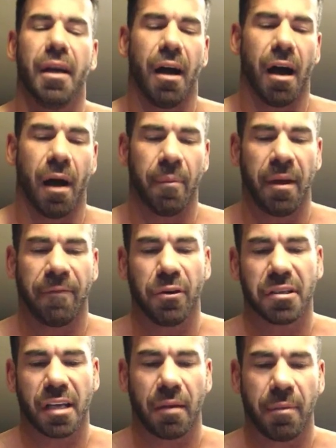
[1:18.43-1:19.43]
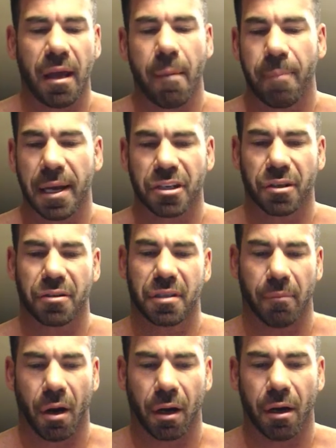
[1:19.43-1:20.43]
If you send me a picture
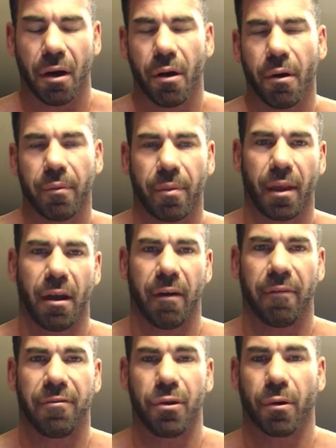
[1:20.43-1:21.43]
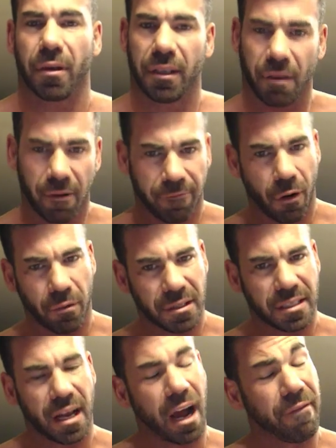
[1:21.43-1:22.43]
tomorrow of your little
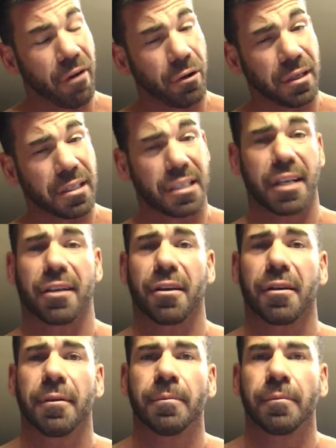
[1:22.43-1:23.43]
votes, I voted sticker,